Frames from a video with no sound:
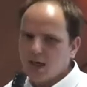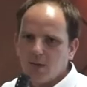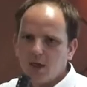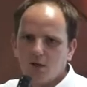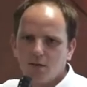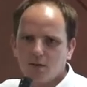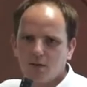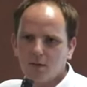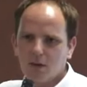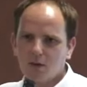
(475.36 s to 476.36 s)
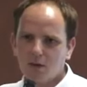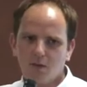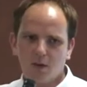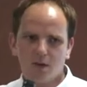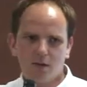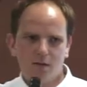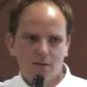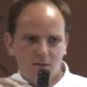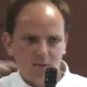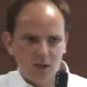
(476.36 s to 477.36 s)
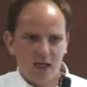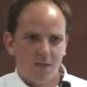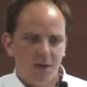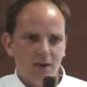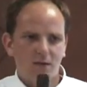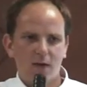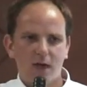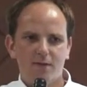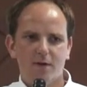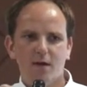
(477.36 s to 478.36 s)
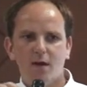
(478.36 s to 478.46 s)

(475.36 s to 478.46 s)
coming out. Because what happens if you have a